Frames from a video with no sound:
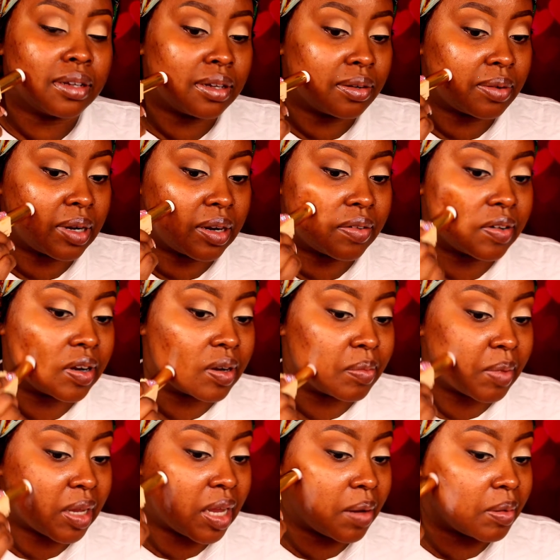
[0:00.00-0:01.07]
Whatever. My
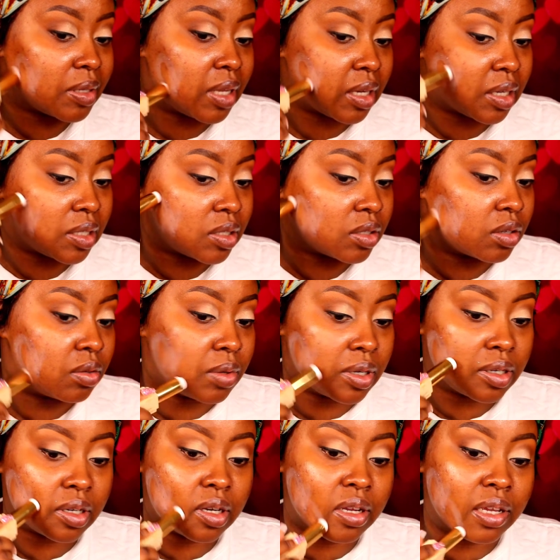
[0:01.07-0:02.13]
camera's acting so weird
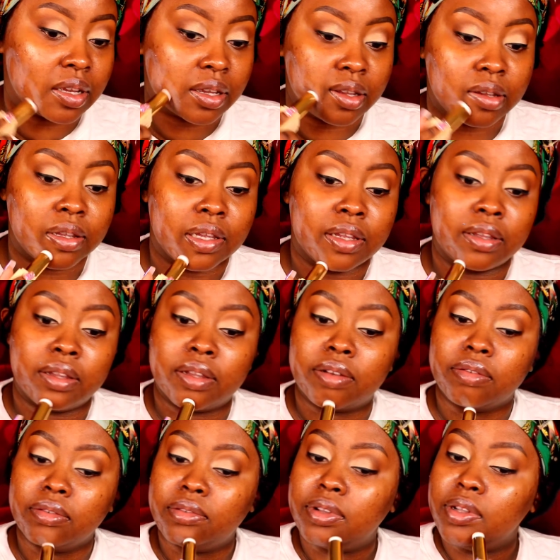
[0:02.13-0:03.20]
today.
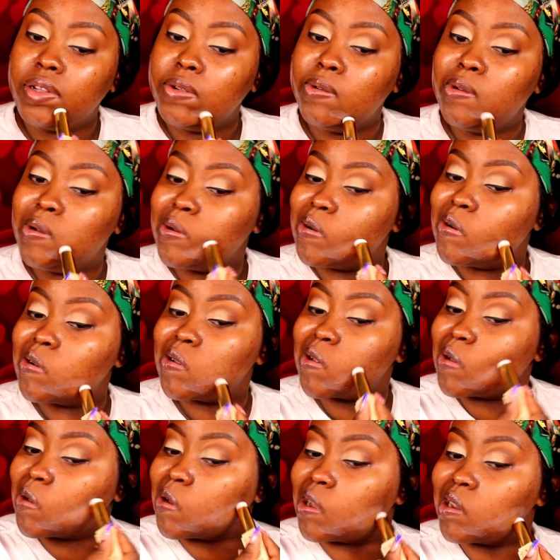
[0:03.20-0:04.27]
Alright, so
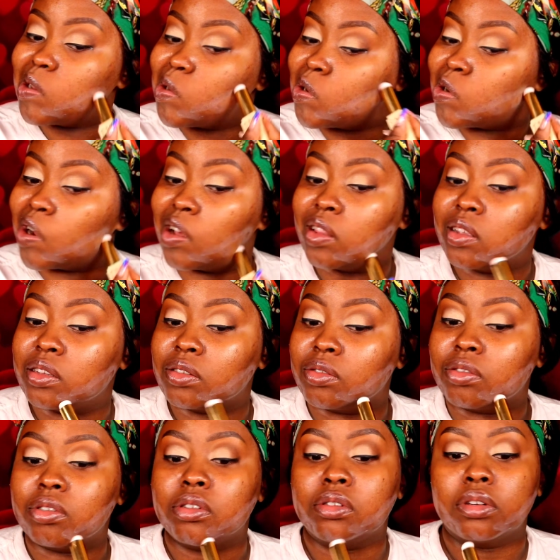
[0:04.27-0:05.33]
you know, I just draw this
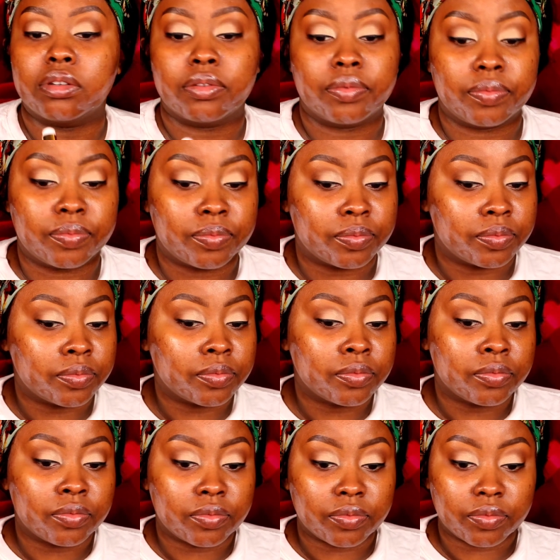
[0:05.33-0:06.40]
on.
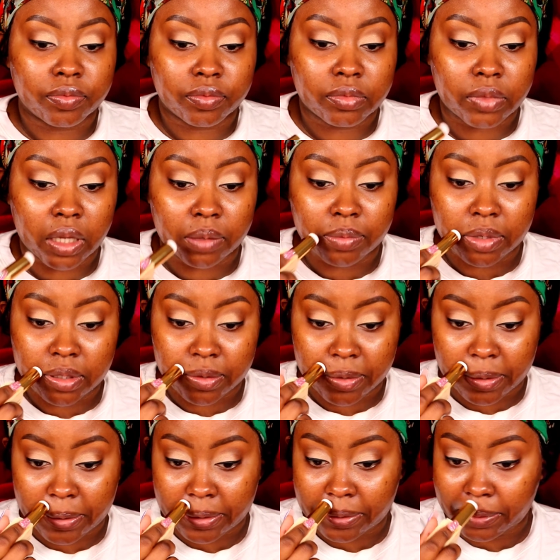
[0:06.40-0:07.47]
And this is
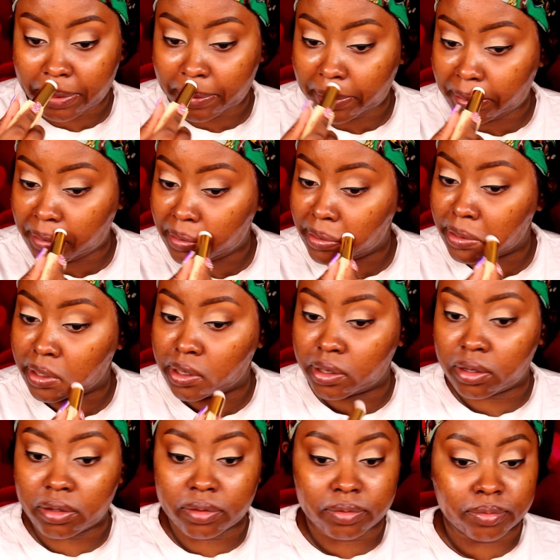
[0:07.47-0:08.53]
the rest of my face.
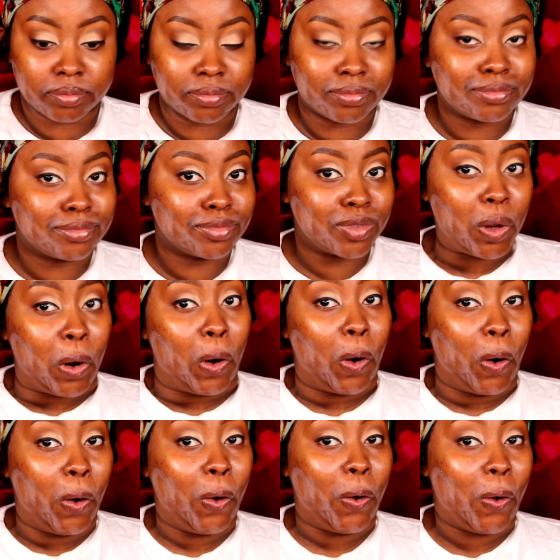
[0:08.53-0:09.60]

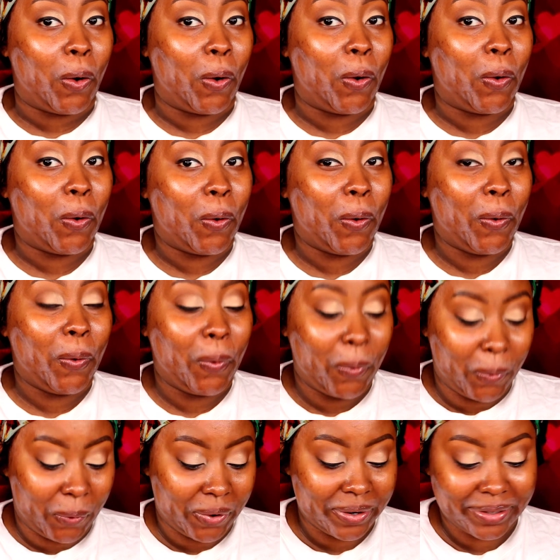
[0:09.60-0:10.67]
Ho ho ho!
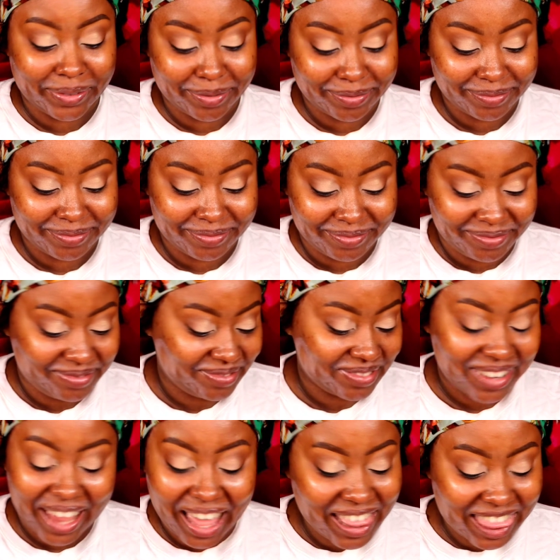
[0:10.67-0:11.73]

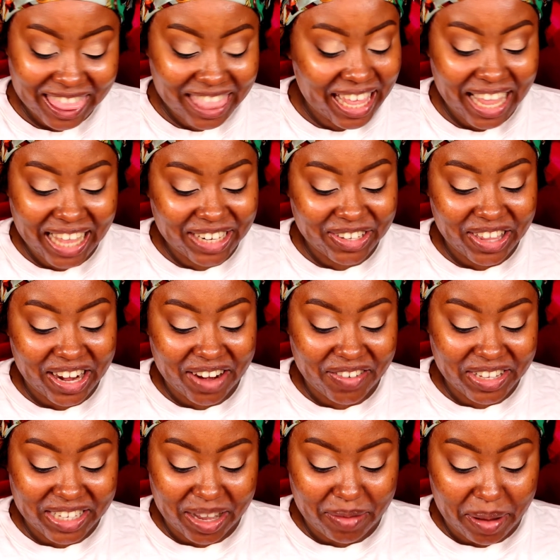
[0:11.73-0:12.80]
I think I do that every
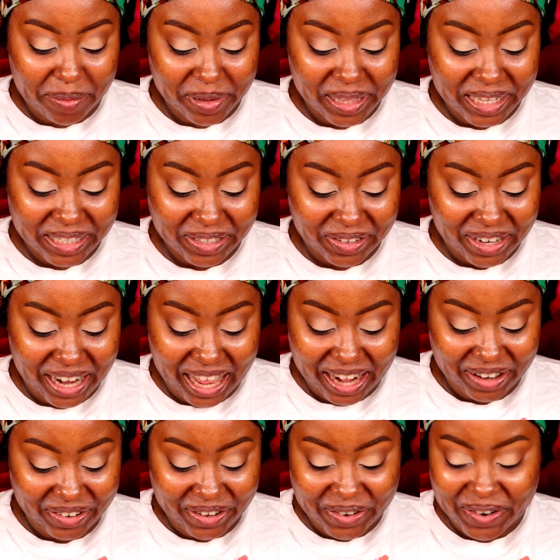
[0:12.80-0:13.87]
time I put this on. I
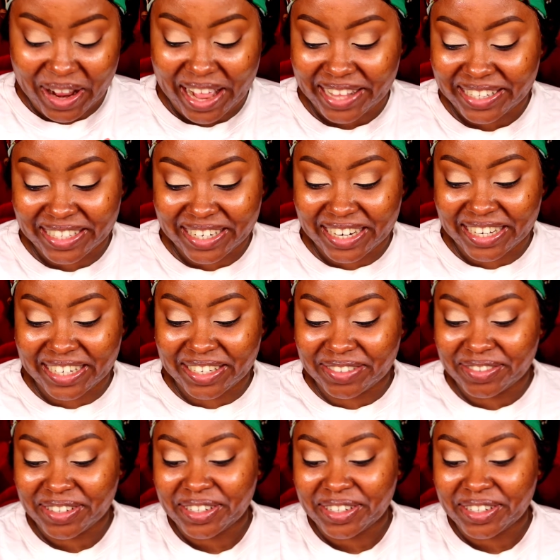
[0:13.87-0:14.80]
don't know why. It's addictive.